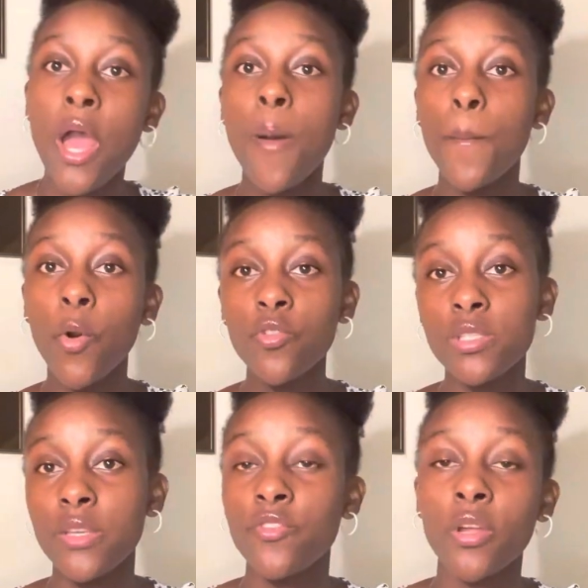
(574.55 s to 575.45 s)
Most,
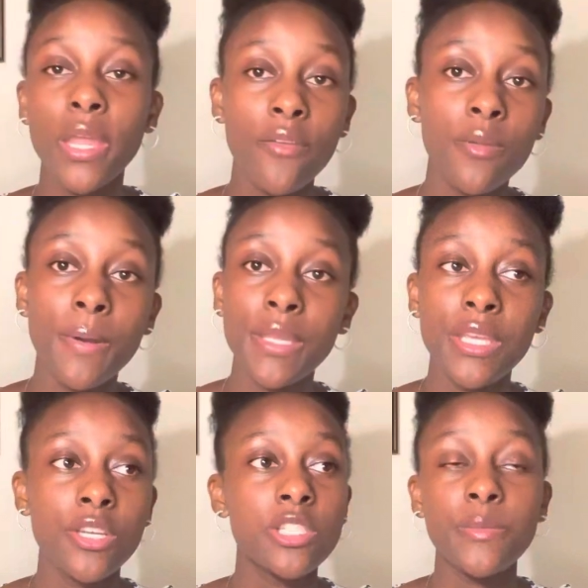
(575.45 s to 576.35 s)
if not everybody
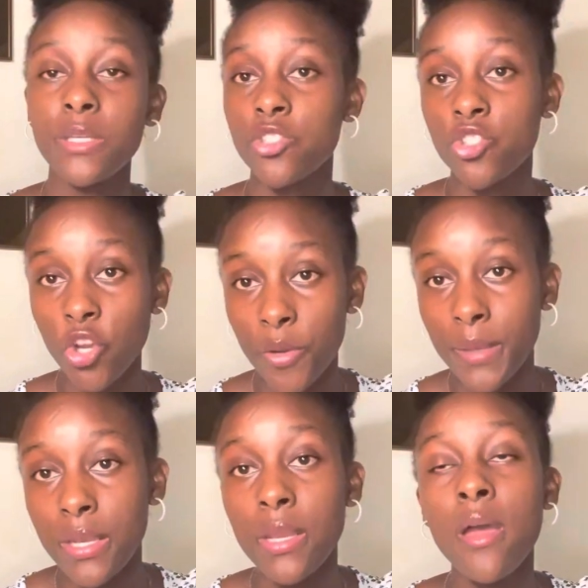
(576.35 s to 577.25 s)
here speaks
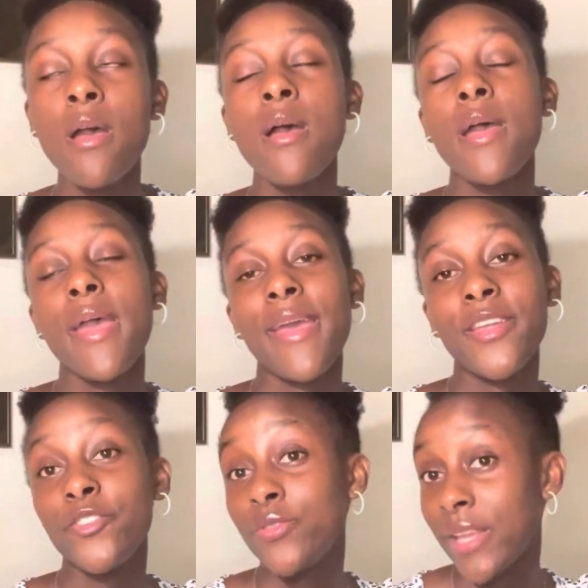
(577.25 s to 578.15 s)
German,
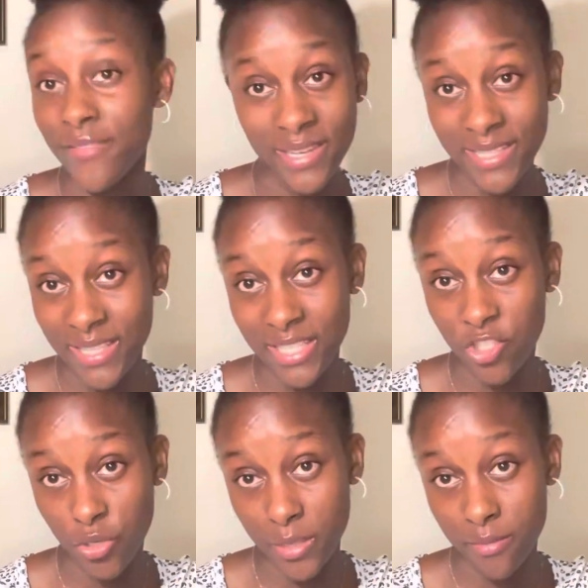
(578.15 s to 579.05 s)
and you definitely need
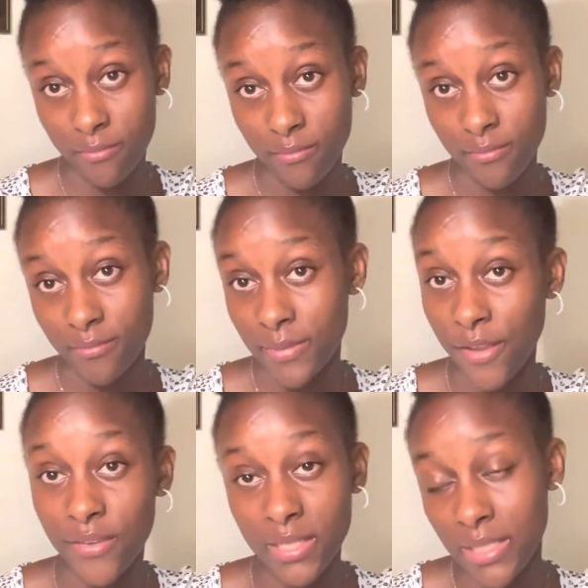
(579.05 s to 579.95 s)
German.
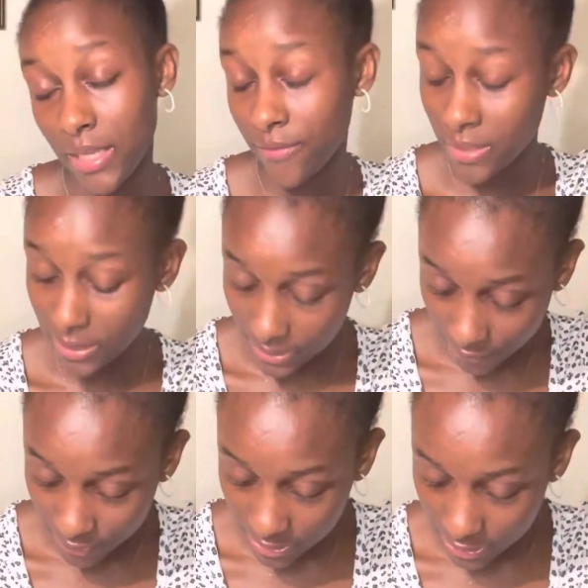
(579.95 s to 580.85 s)

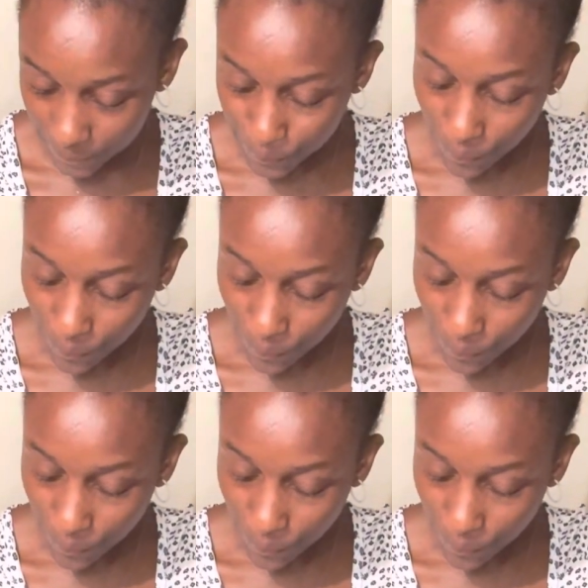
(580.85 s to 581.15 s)
Definitely.